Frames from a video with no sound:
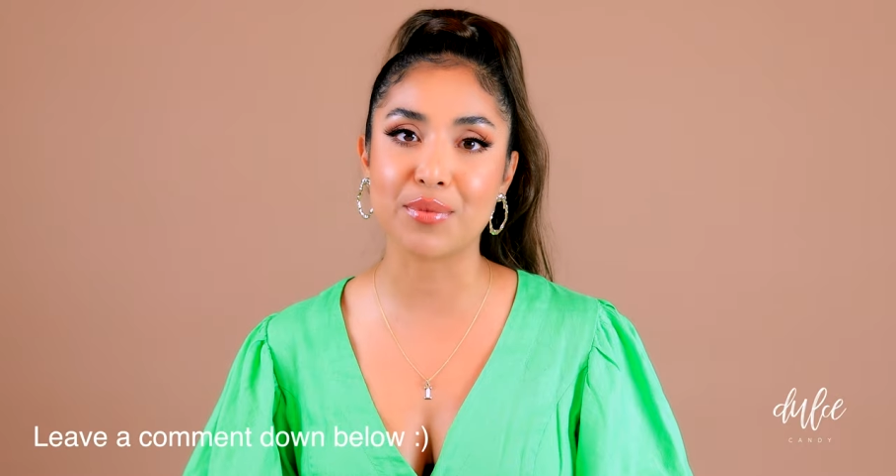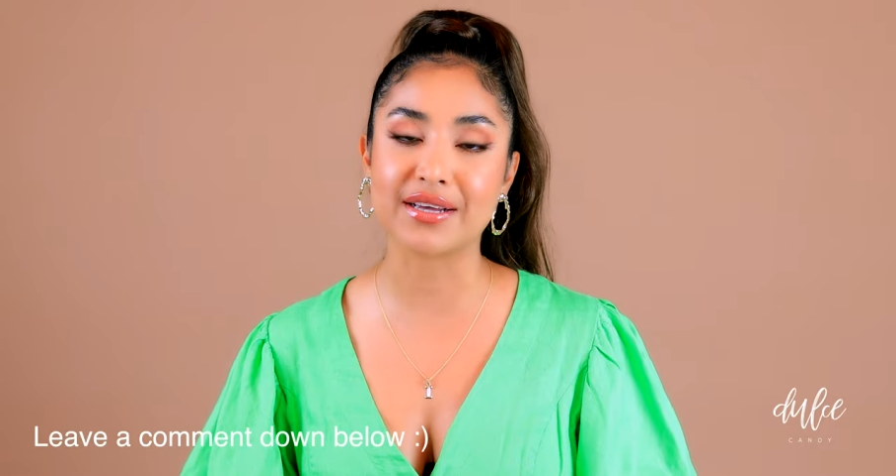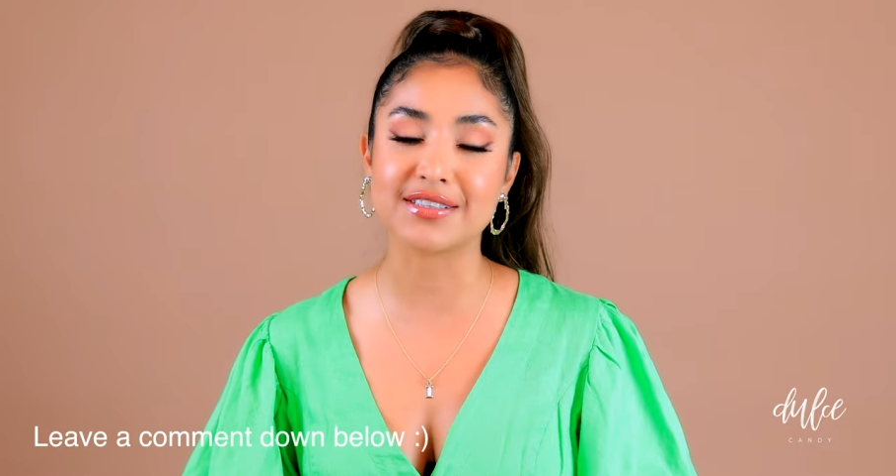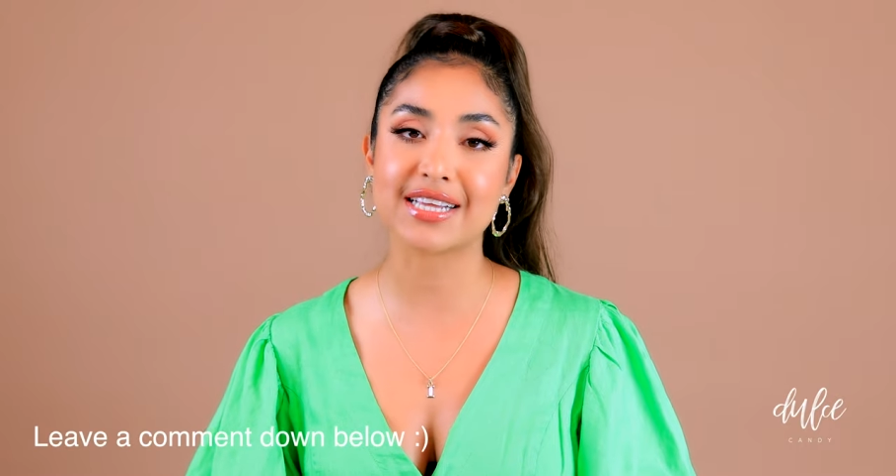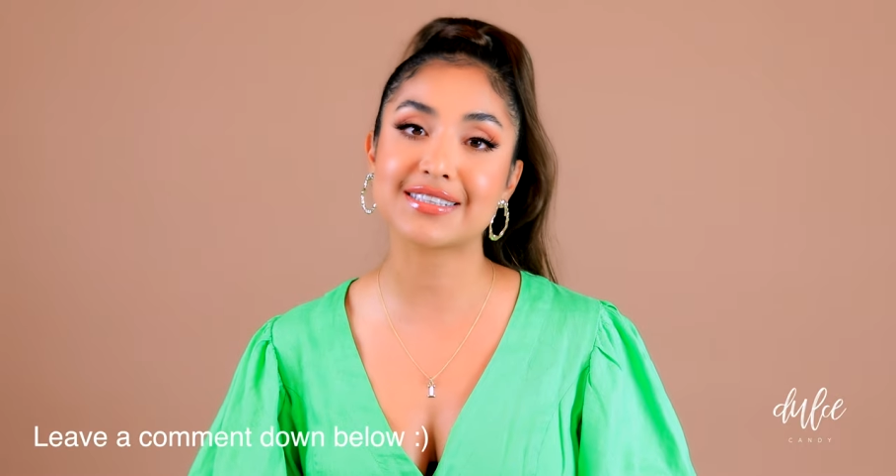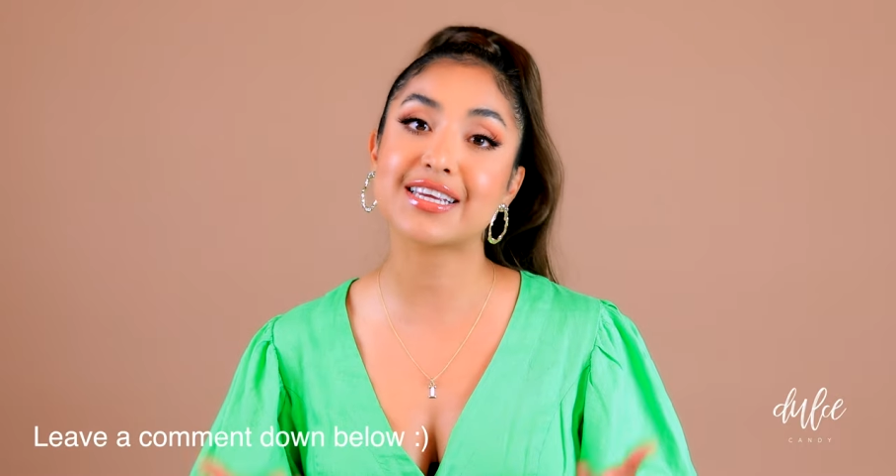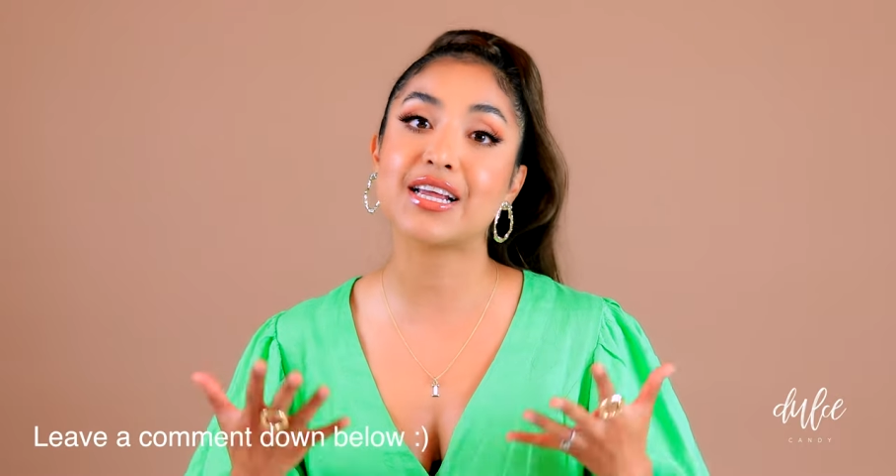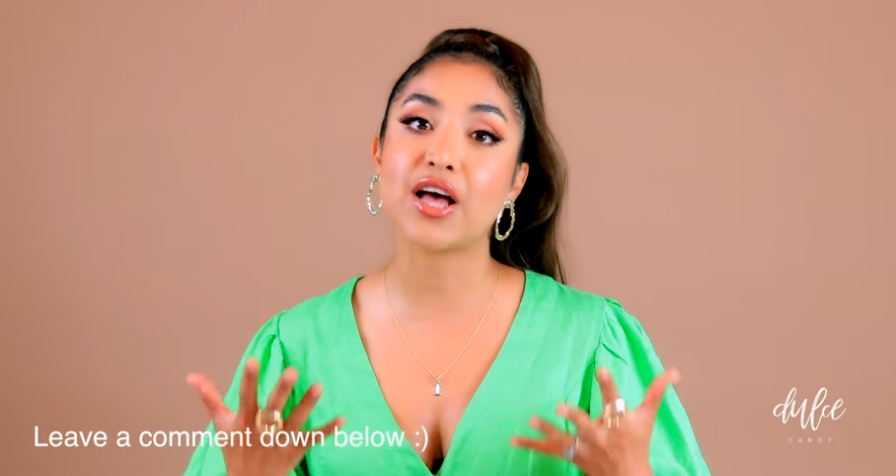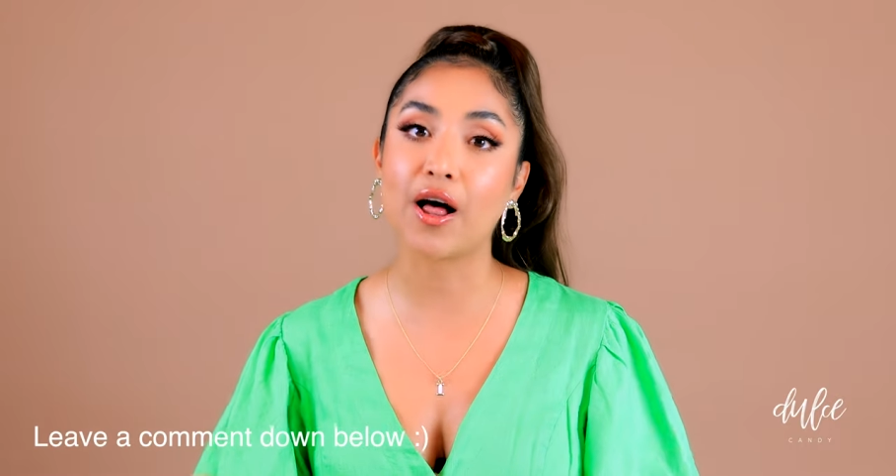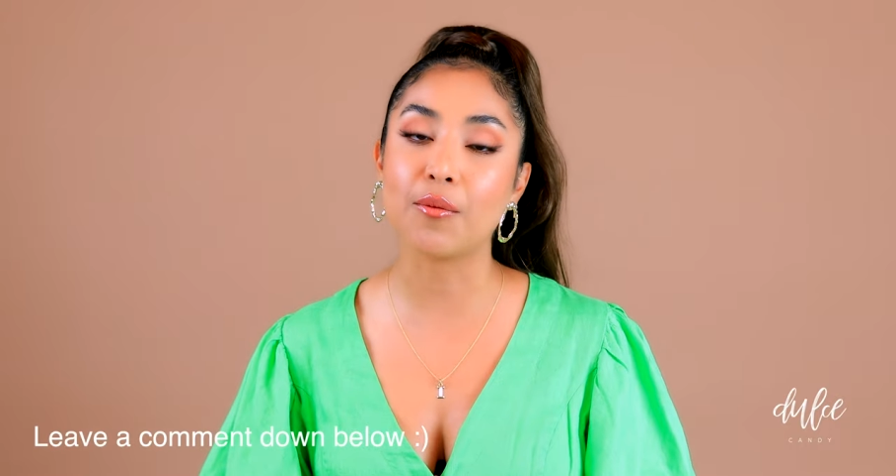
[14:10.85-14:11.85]
because that's
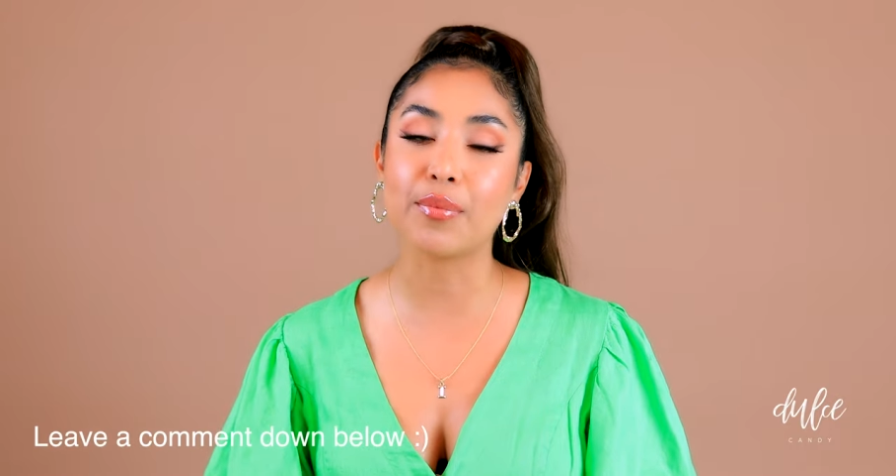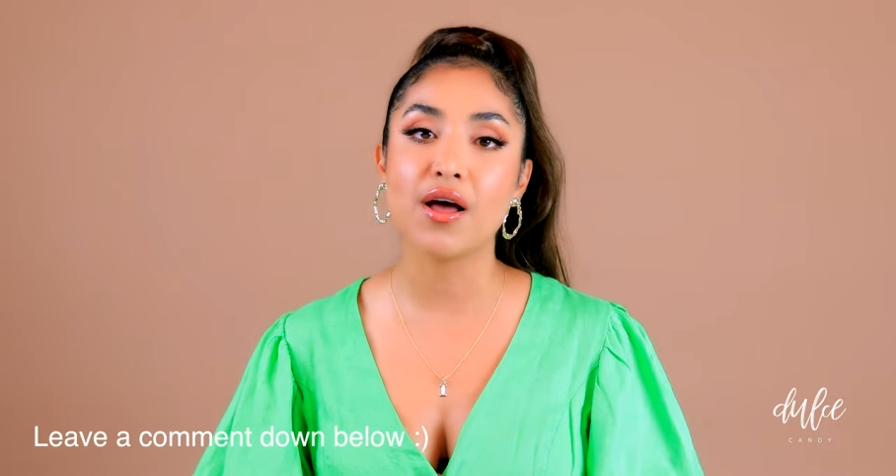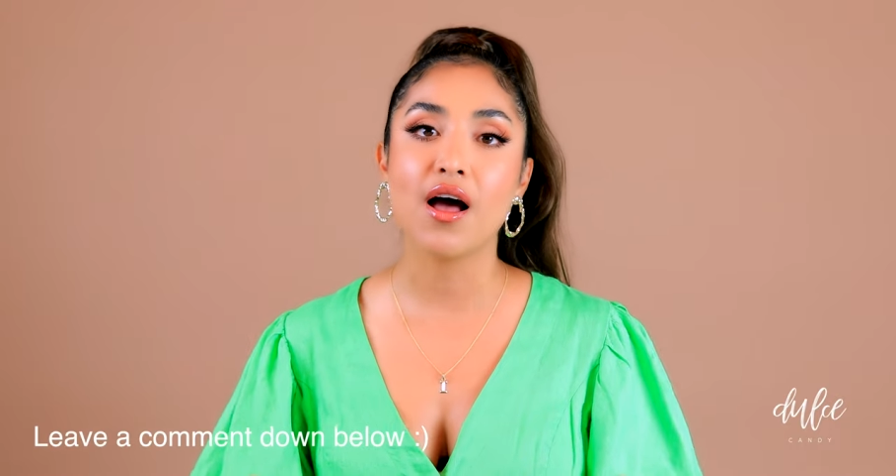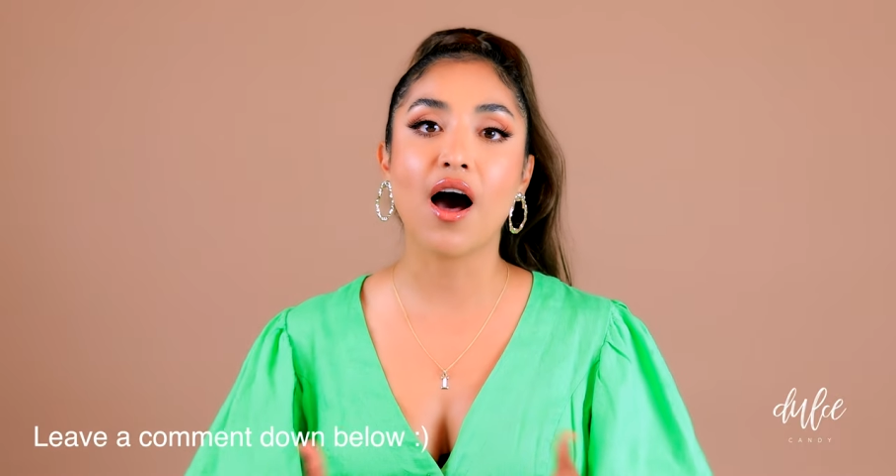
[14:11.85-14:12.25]
going to help